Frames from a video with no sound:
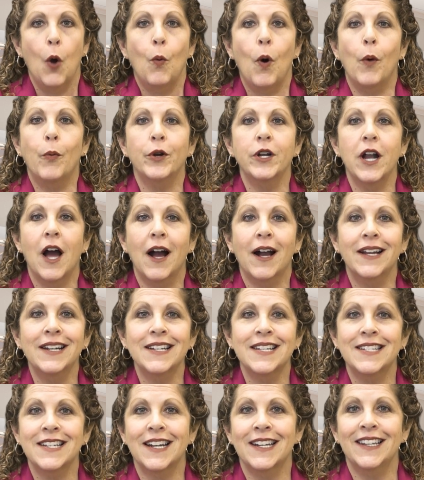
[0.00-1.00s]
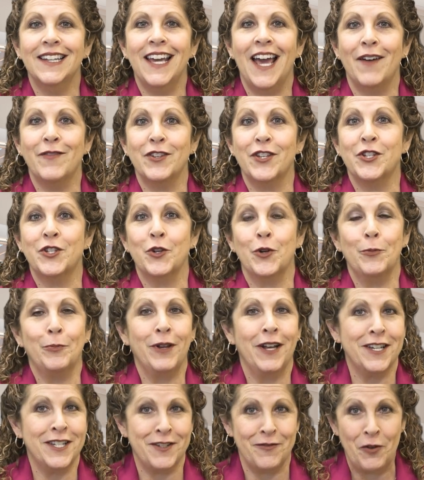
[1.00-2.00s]
While we're not going to suddenly have a
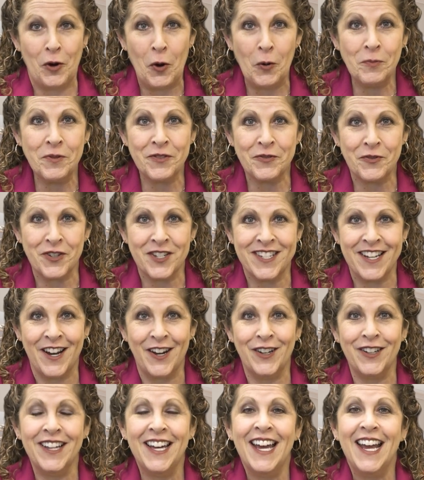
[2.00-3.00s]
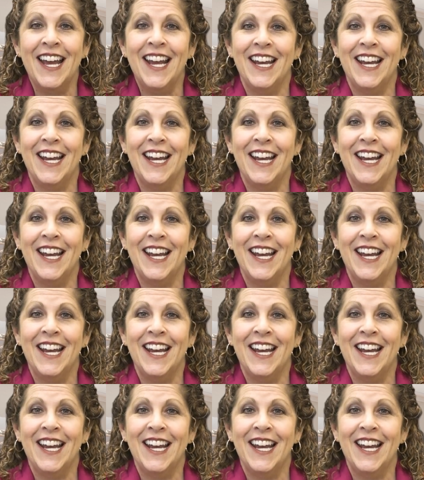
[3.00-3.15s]
surplus of homes for sale,